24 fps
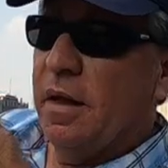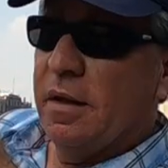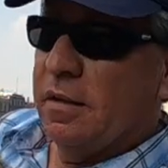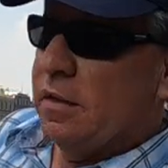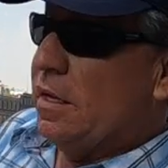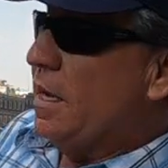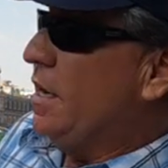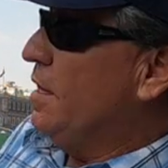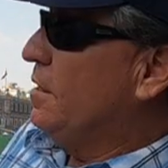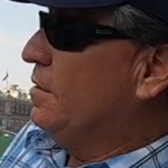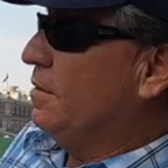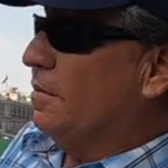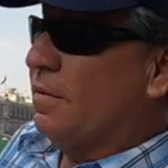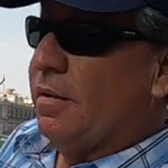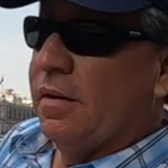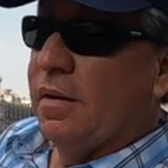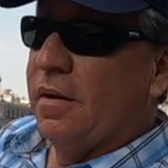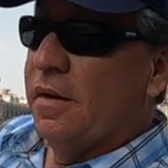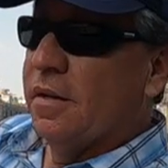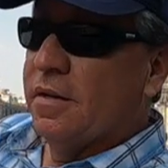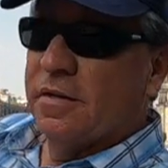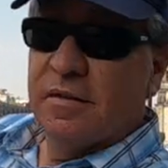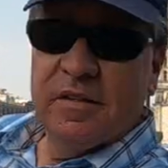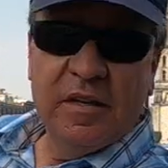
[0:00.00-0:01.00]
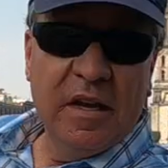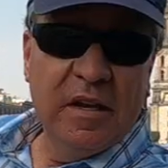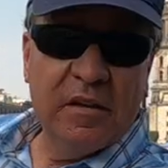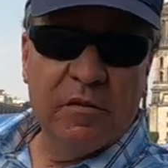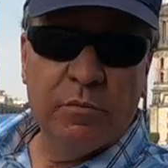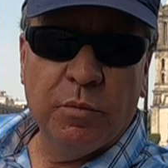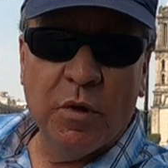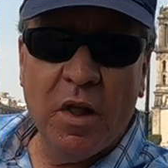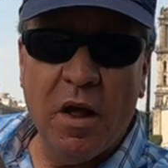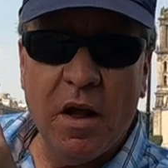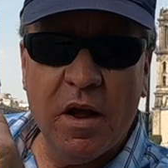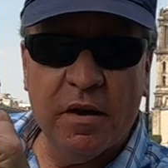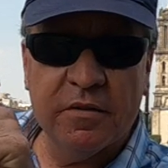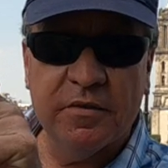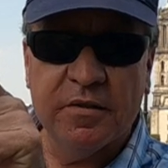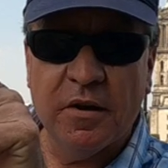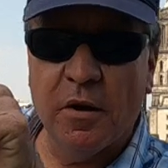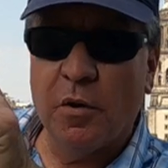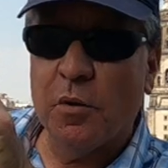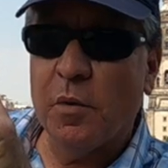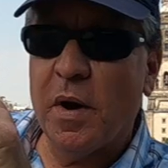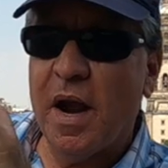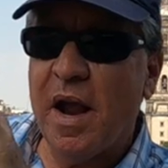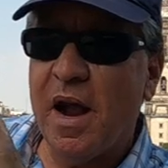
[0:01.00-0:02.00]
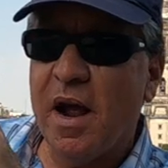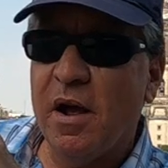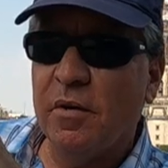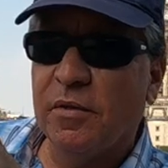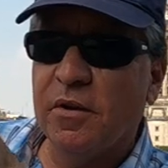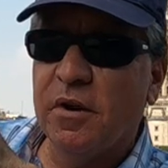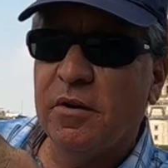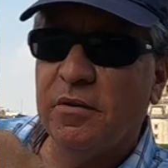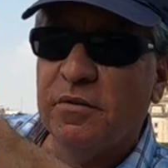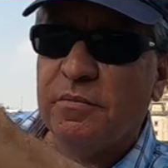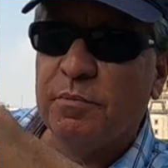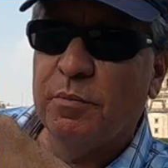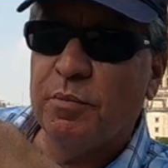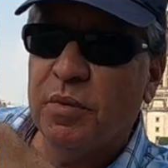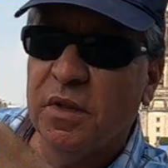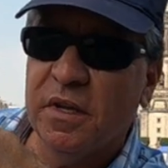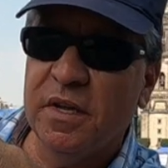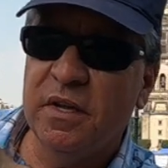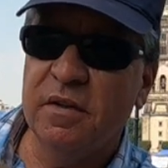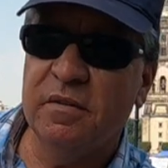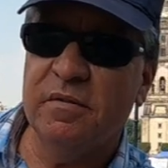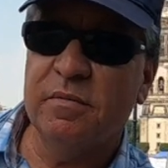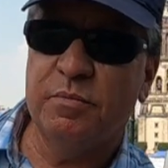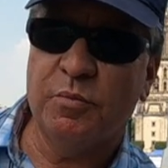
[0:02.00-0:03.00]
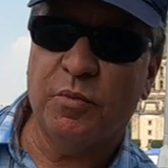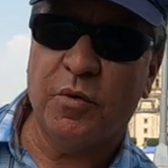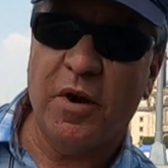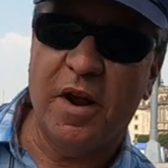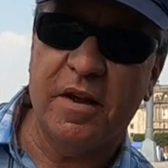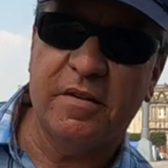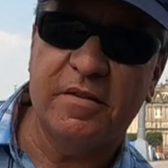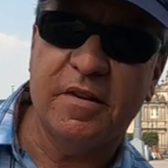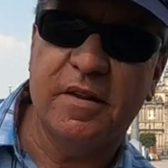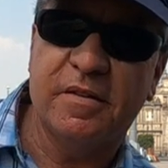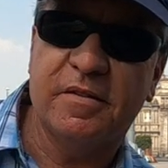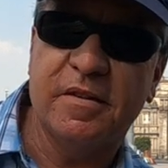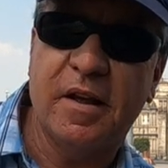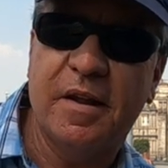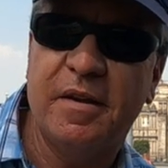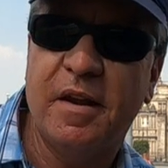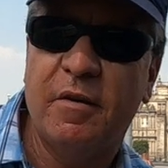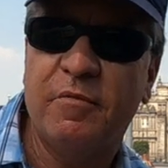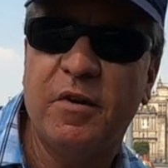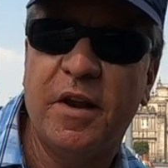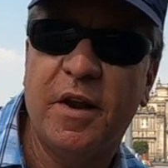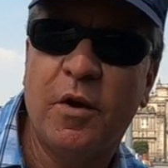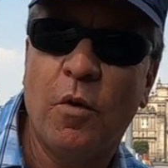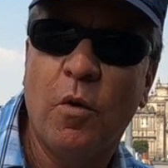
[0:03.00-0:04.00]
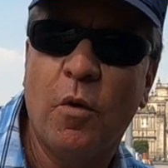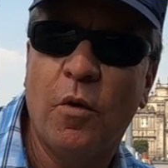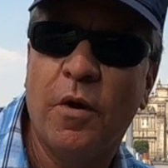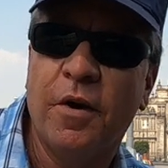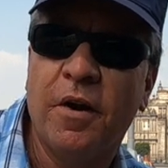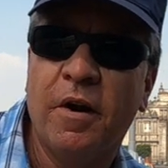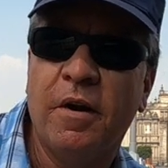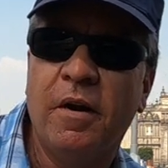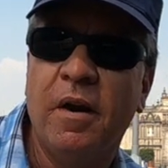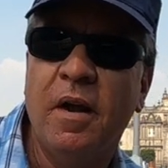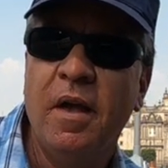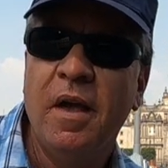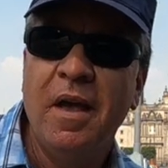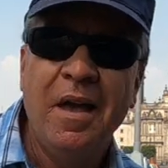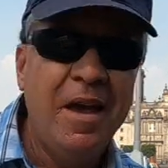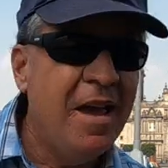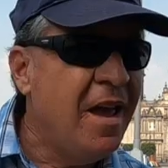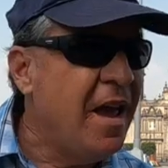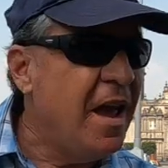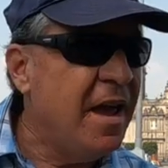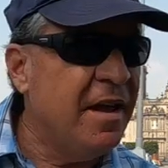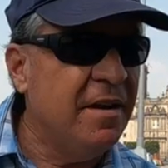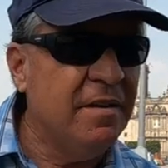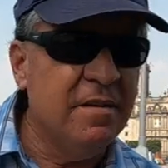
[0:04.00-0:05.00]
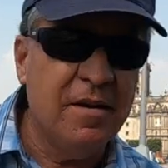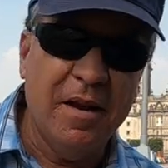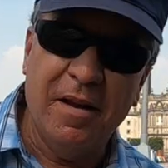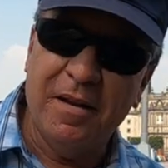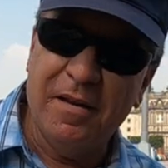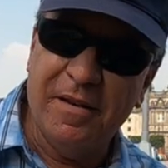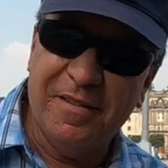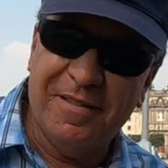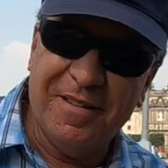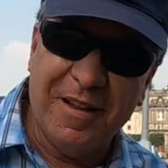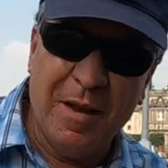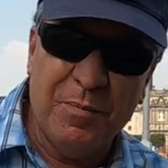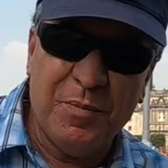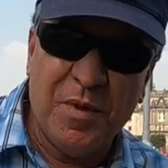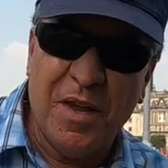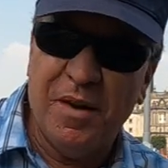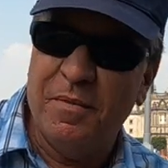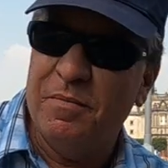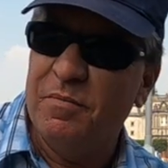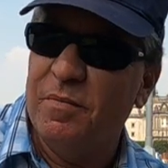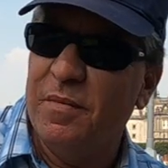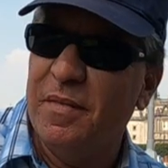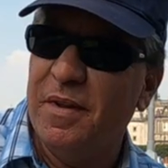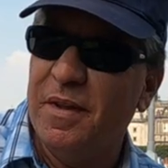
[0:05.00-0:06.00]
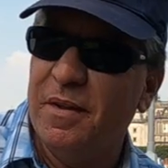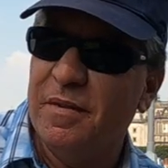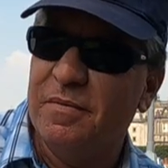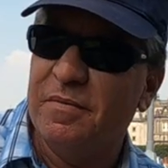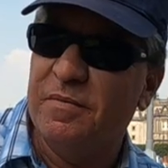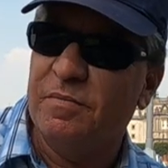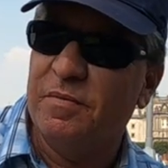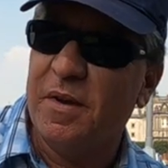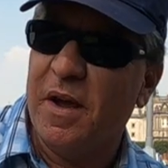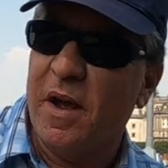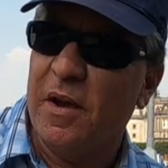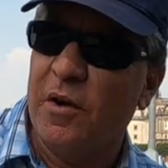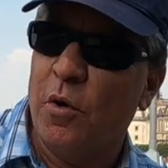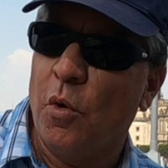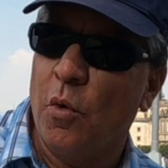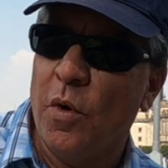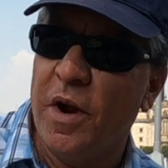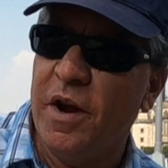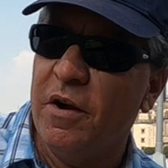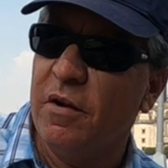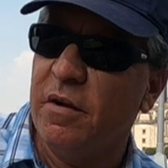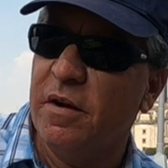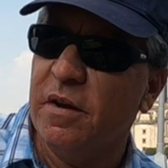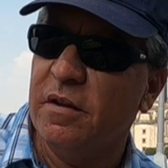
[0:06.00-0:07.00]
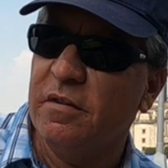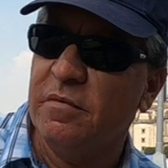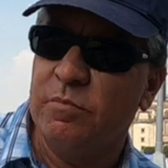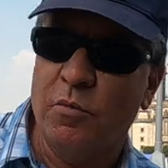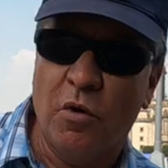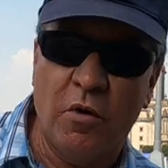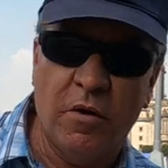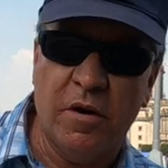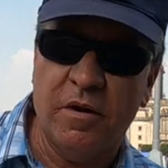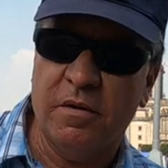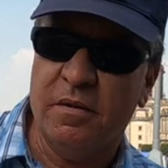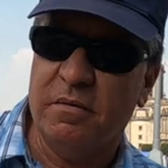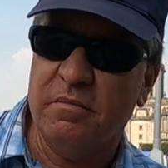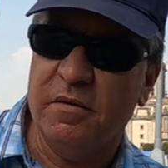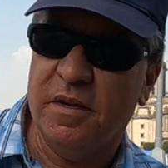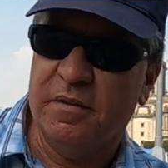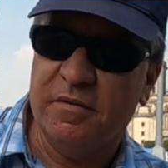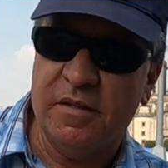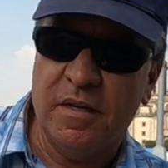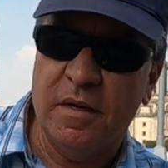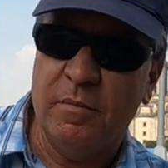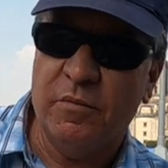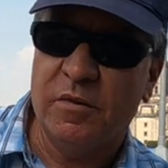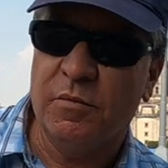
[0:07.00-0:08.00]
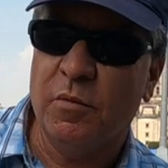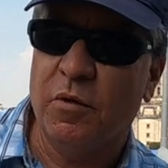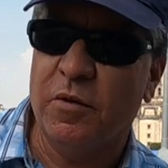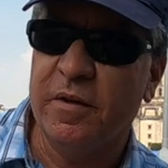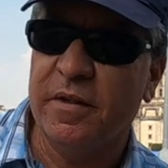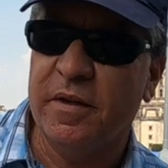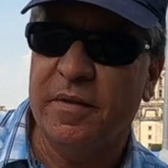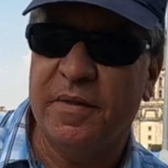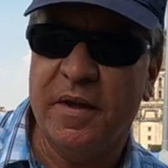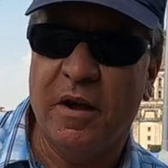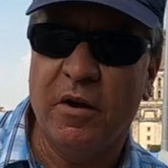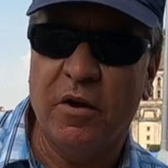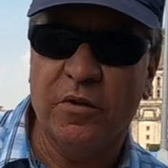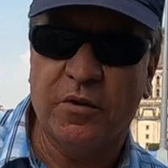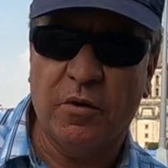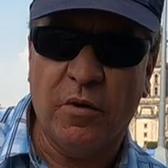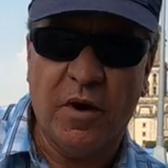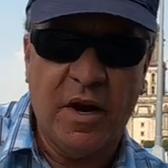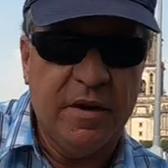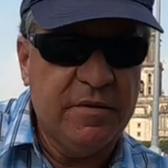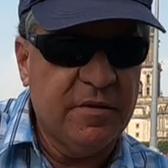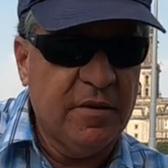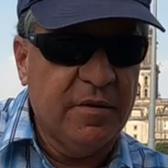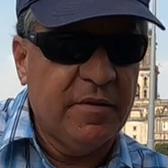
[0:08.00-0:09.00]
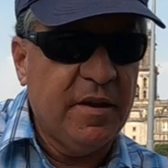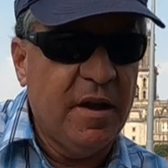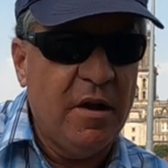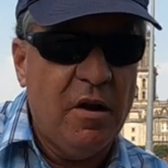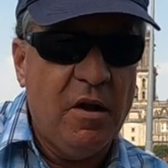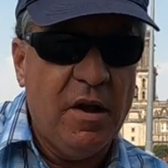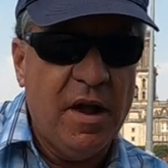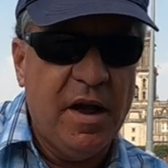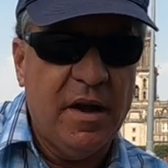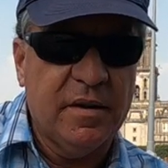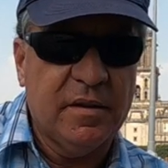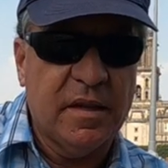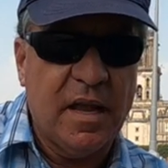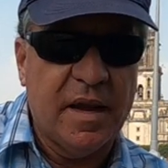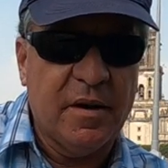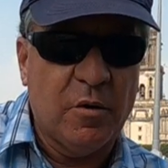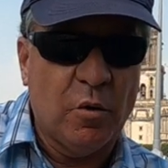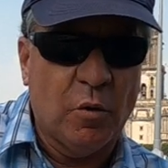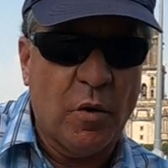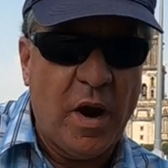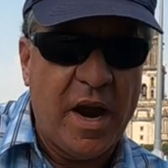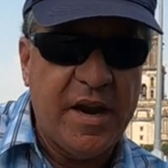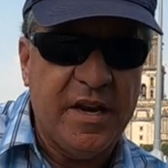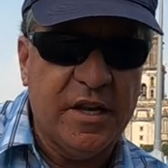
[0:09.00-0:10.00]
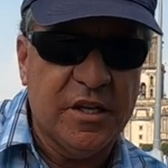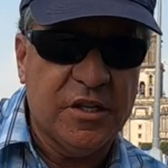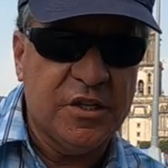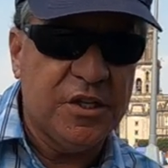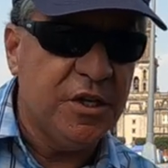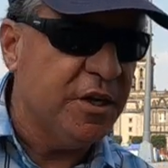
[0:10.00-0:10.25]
at least six blocks around. There's police presence on every corner, and something is kind of weird. It's more, it seems more than the health crisis. They all had like riot